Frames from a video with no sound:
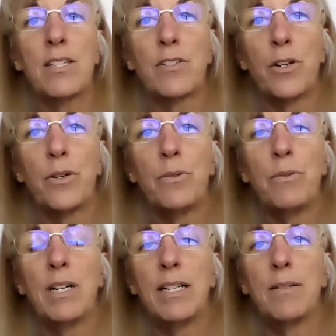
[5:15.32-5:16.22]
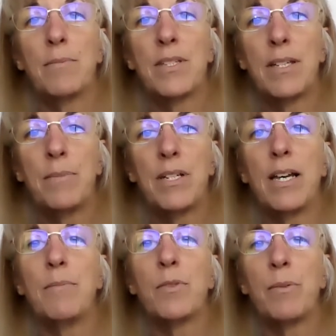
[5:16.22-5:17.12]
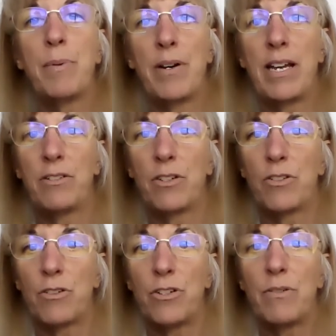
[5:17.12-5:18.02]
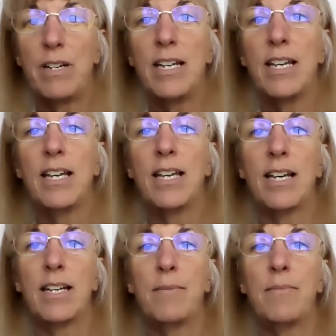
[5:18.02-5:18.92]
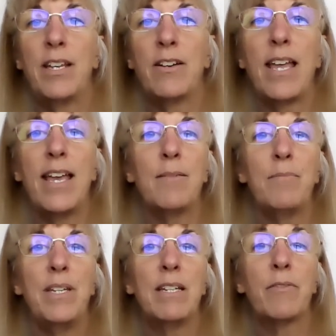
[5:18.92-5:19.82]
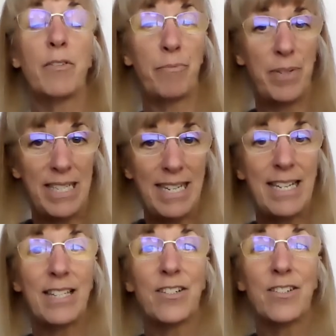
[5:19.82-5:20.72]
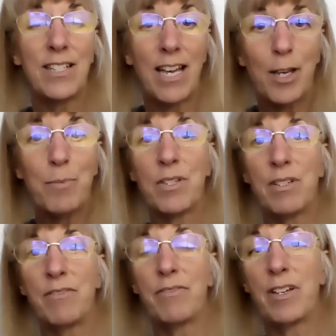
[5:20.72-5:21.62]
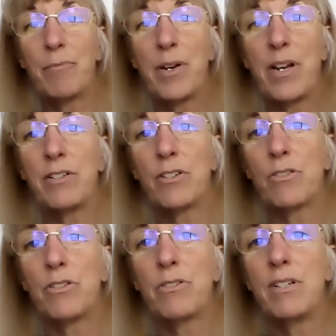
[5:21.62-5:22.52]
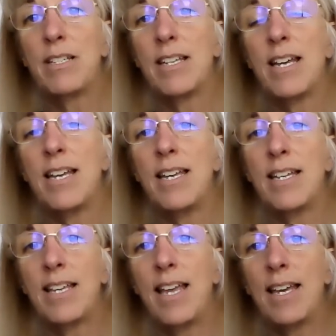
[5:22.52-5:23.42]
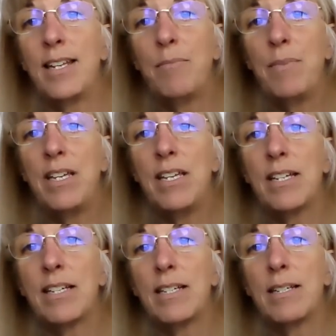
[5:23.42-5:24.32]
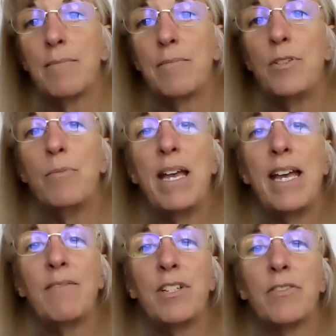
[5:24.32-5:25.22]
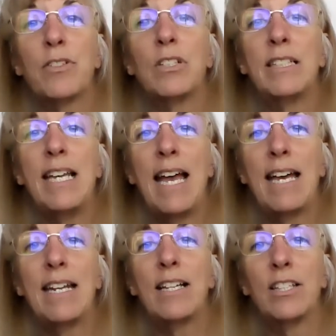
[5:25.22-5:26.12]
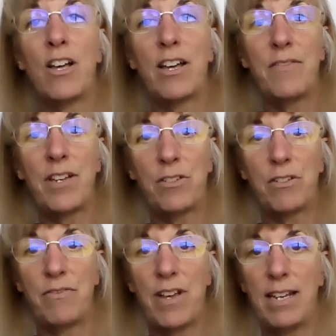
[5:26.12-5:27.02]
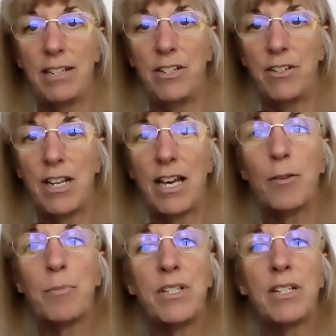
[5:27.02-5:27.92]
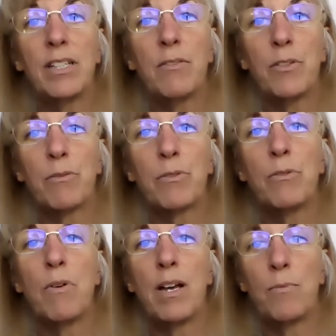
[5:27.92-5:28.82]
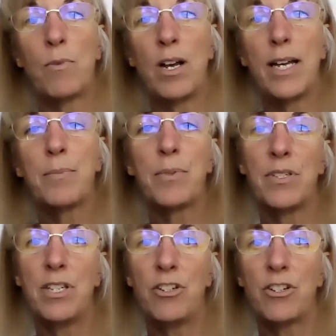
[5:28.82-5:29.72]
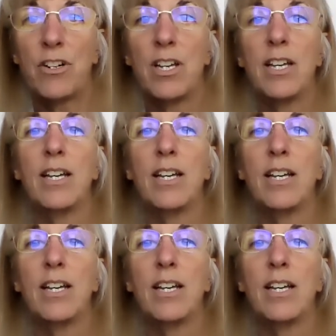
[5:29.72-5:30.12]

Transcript: So sometimes with bariatric surgery, there can be, for particular types of bariatric surgeries, it can be, you may have difficulty adding a lot of extra fat to your diet, particularly with the Roux-en-Y procedure.